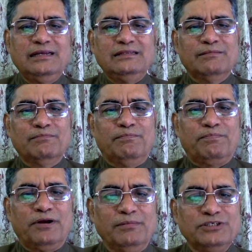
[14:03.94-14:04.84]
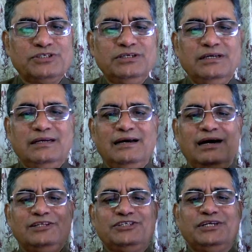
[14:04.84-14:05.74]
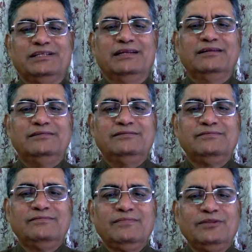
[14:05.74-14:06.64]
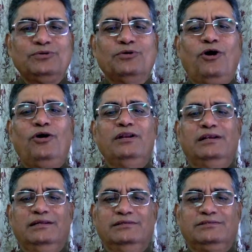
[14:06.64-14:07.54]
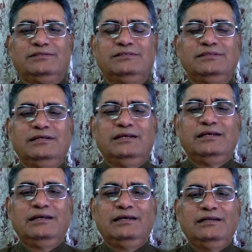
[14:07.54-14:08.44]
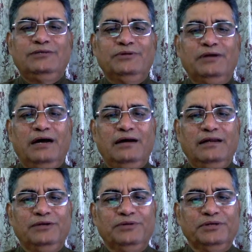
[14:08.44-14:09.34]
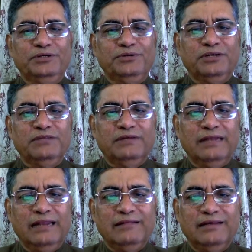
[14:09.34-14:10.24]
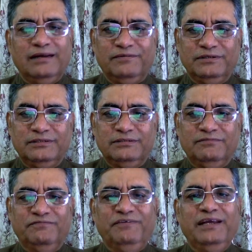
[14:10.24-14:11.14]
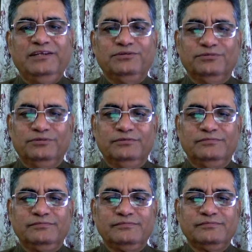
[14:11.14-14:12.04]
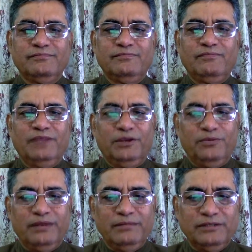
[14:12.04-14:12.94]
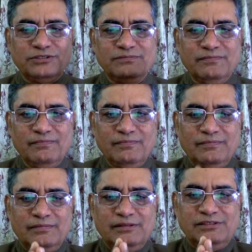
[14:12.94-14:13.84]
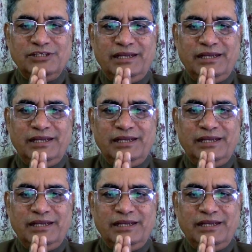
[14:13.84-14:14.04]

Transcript: the promised Achhe Din to all Indians in 2021 and thereafter, very soon. Thank you very much. Jai